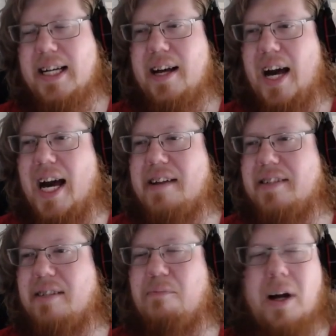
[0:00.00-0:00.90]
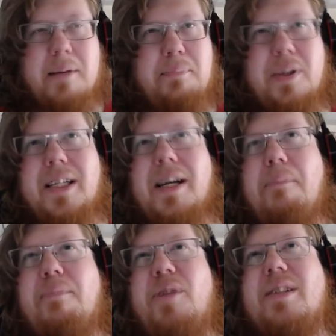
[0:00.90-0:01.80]
And while you bringing
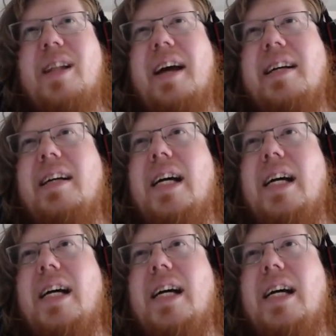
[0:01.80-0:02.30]
up things like